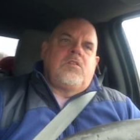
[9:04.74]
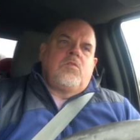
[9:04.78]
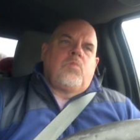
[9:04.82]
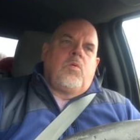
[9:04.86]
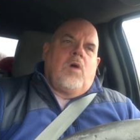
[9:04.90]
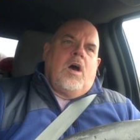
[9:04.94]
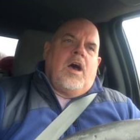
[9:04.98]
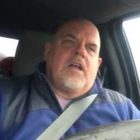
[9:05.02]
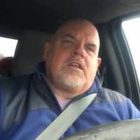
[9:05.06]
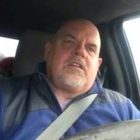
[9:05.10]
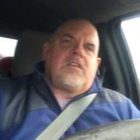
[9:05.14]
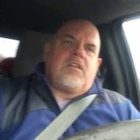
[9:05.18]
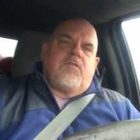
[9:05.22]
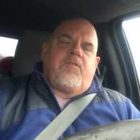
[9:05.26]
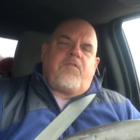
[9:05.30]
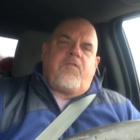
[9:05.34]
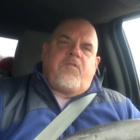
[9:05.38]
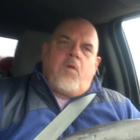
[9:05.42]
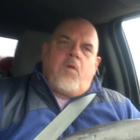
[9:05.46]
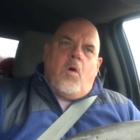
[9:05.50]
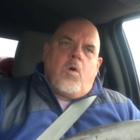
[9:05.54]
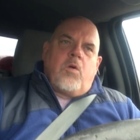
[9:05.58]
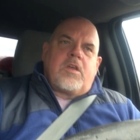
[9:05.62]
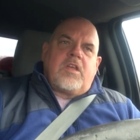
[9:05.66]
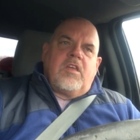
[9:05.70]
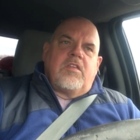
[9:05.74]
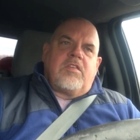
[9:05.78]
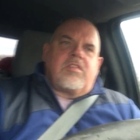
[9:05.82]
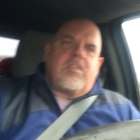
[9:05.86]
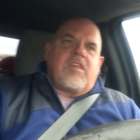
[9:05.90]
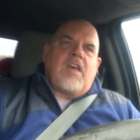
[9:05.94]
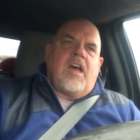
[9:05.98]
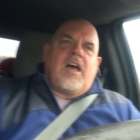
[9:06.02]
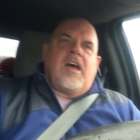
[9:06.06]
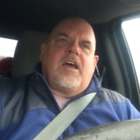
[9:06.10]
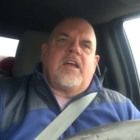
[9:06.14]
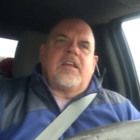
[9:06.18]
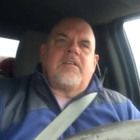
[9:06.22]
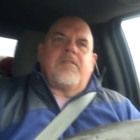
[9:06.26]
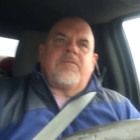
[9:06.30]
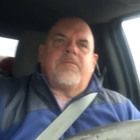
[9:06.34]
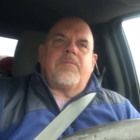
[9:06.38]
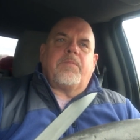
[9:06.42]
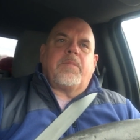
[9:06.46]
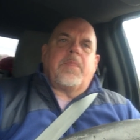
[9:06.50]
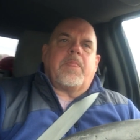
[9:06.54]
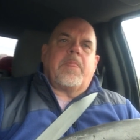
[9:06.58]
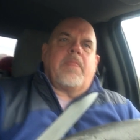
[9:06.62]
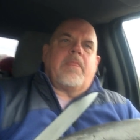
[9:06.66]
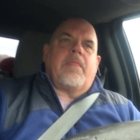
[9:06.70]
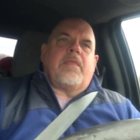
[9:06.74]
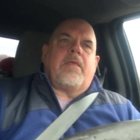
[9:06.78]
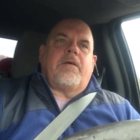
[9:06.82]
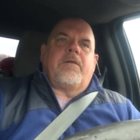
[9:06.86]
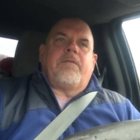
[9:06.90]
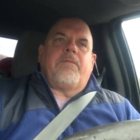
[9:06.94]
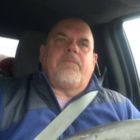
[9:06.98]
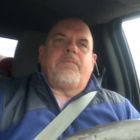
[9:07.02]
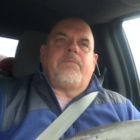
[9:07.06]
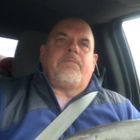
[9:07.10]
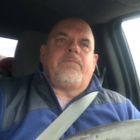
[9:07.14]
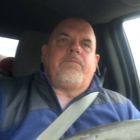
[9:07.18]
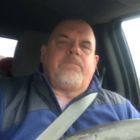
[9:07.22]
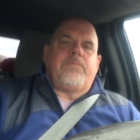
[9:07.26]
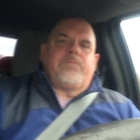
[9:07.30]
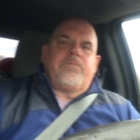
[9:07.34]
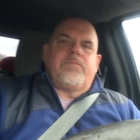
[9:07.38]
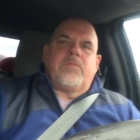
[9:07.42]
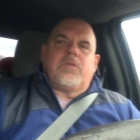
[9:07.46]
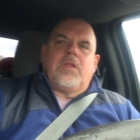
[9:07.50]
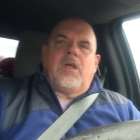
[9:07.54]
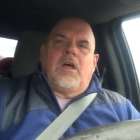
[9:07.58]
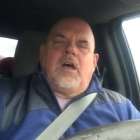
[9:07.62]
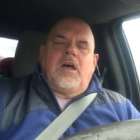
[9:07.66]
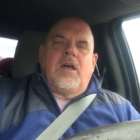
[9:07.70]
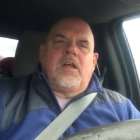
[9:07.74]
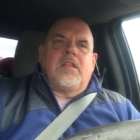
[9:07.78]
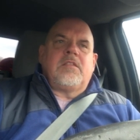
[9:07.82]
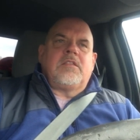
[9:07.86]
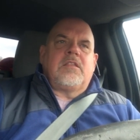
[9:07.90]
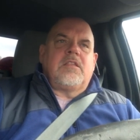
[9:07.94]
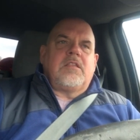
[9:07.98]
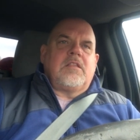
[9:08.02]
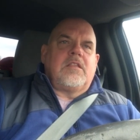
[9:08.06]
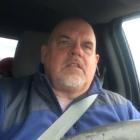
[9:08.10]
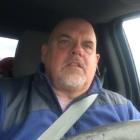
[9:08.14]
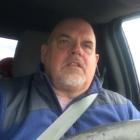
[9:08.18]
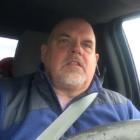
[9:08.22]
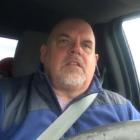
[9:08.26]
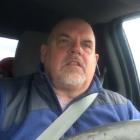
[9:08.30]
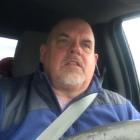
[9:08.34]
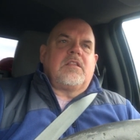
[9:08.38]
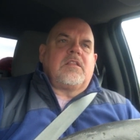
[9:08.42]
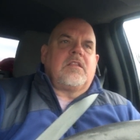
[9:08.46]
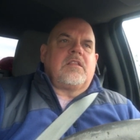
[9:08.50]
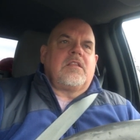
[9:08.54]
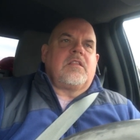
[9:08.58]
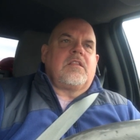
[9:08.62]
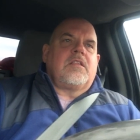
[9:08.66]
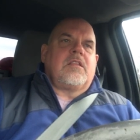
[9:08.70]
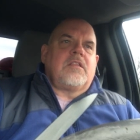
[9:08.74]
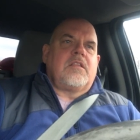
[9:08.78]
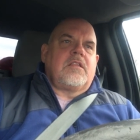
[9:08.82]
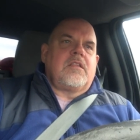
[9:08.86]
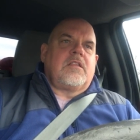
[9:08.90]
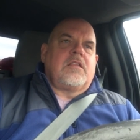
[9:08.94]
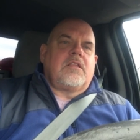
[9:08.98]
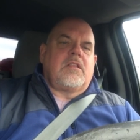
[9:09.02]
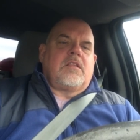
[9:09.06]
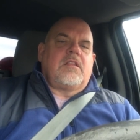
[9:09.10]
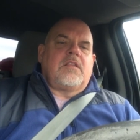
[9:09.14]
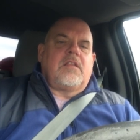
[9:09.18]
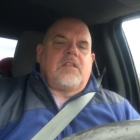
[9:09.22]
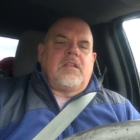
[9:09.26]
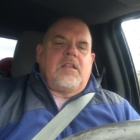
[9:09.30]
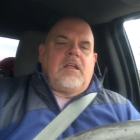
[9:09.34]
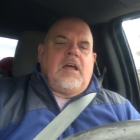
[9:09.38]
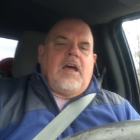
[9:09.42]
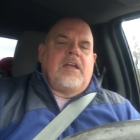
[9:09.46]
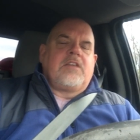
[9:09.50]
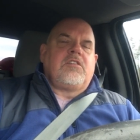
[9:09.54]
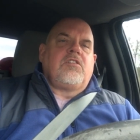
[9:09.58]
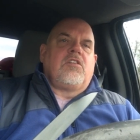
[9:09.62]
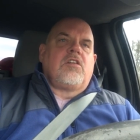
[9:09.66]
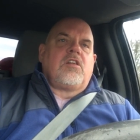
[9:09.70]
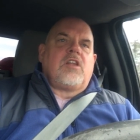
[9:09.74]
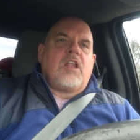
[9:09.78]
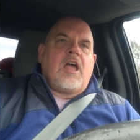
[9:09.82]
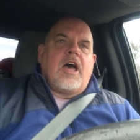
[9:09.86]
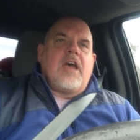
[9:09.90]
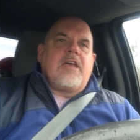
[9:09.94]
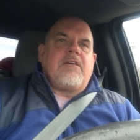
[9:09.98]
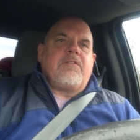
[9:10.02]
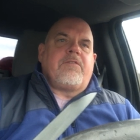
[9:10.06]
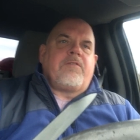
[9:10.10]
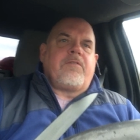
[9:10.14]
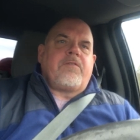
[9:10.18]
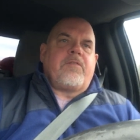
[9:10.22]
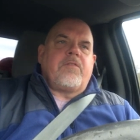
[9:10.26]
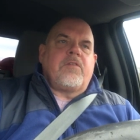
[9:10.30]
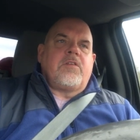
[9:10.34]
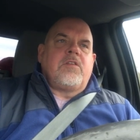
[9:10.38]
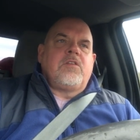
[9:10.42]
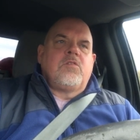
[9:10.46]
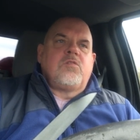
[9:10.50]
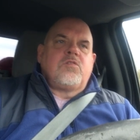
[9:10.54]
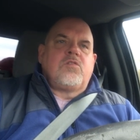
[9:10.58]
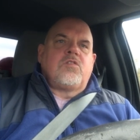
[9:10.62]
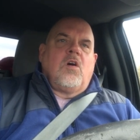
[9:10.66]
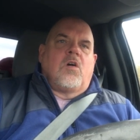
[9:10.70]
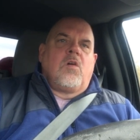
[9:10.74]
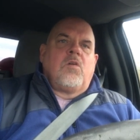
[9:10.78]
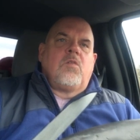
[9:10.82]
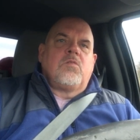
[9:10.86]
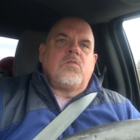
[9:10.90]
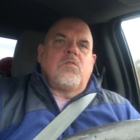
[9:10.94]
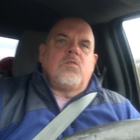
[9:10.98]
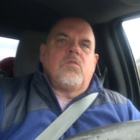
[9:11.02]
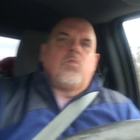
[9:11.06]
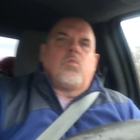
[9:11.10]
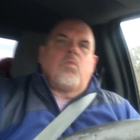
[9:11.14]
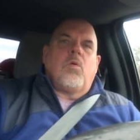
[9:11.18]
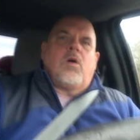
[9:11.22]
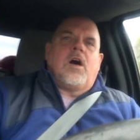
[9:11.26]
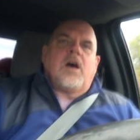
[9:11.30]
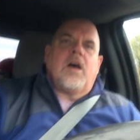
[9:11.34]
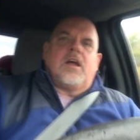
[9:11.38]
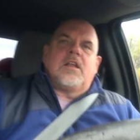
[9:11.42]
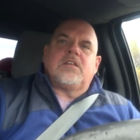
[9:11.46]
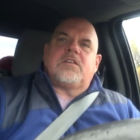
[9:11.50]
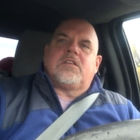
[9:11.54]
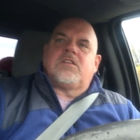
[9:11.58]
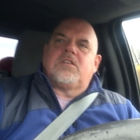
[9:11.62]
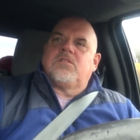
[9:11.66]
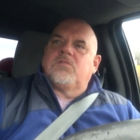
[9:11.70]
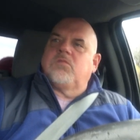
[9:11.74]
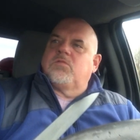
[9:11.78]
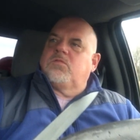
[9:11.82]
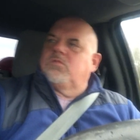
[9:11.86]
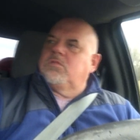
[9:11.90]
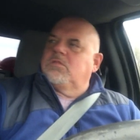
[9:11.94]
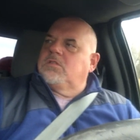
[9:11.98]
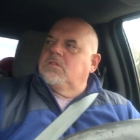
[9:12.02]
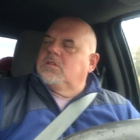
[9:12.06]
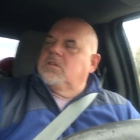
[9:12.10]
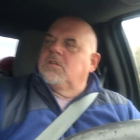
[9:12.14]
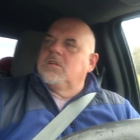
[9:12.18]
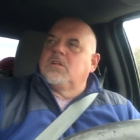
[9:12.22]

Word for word: you want to focus on on on your life. You don't want to